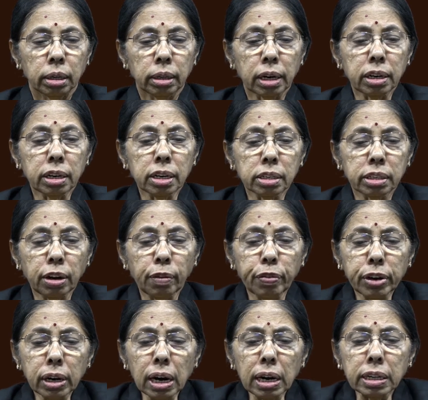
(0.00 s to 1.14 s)
that it is
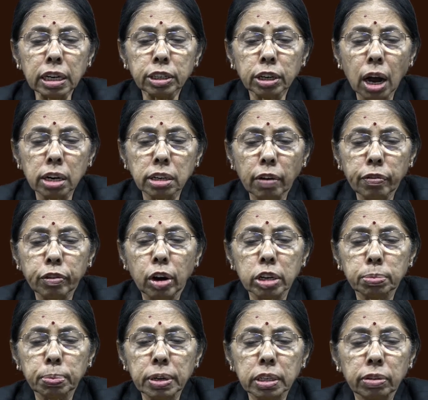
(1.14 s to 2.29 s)
difficult the charge of
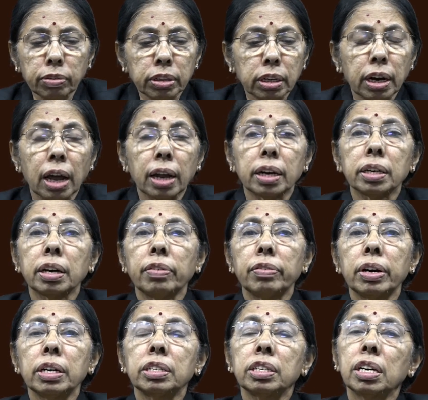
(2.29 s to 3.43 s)
conspiracy with direct
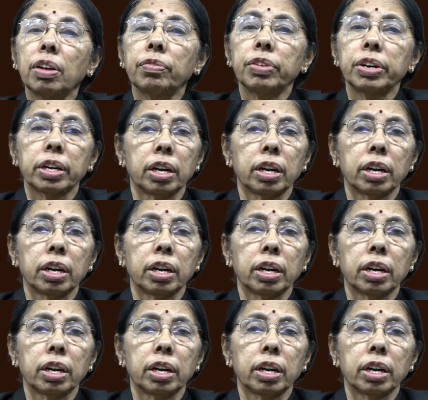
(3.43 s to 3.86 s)
evidence in every